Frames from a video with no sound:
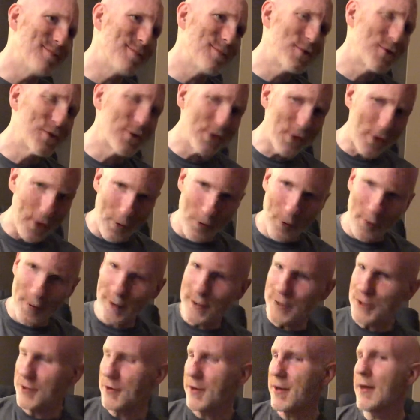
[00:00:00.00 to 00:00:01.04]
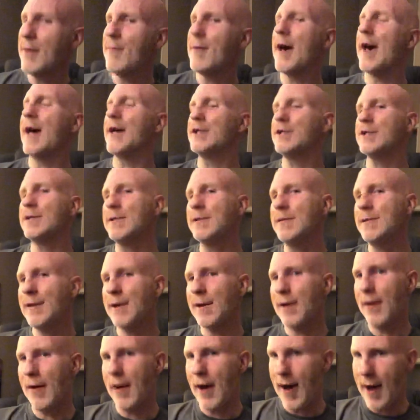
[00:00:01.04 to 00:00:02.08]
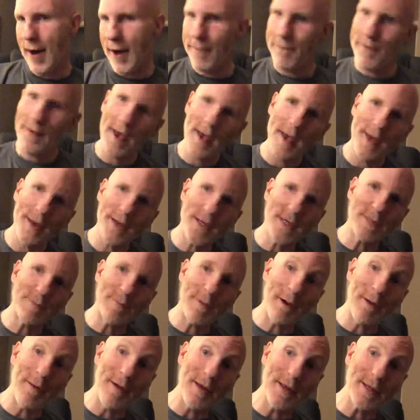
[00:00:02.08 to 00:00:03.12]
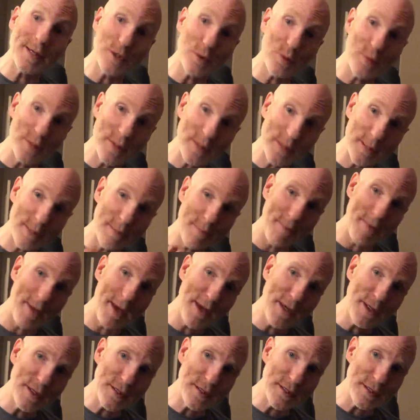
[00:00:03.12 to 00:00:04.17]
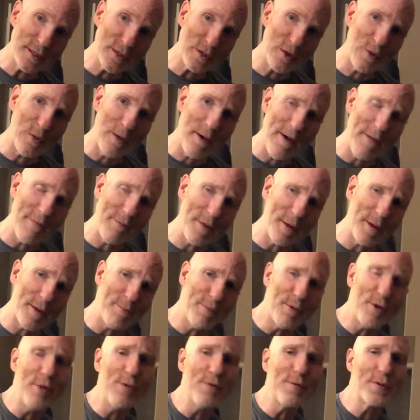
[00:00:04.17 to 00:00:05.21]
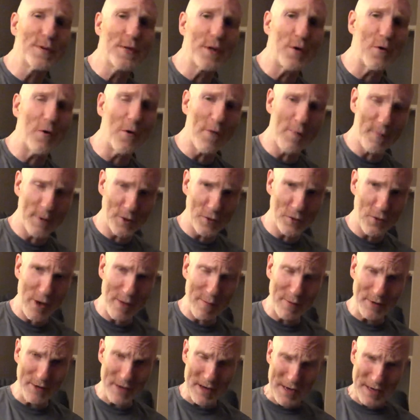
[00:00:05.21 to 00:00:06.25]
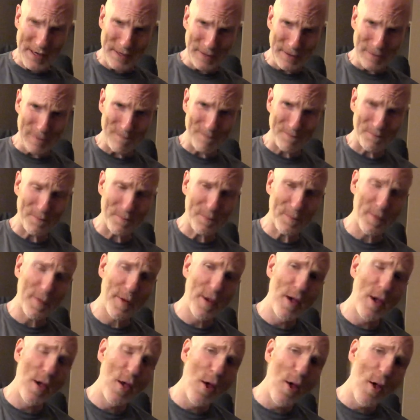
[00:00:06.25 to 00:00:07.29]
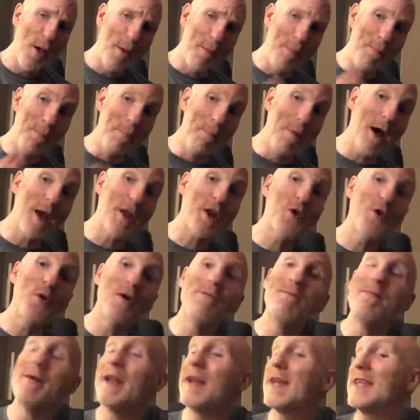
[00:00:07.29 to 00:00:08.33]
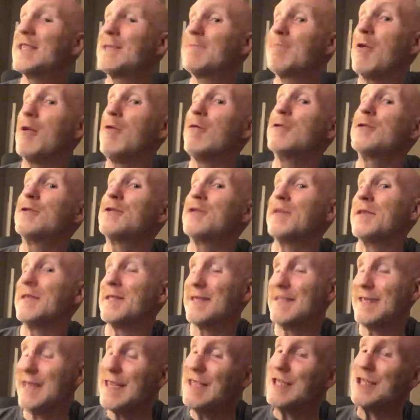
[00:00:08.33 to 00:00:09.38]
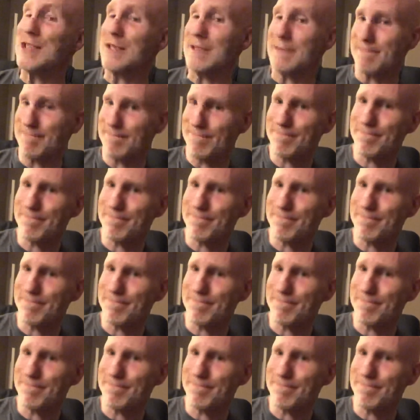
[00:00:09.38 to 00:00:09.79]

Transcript: So as you can imagine, I've had experience with some patients who have been abused and who have been traumatized, but who have been exposed to this teaching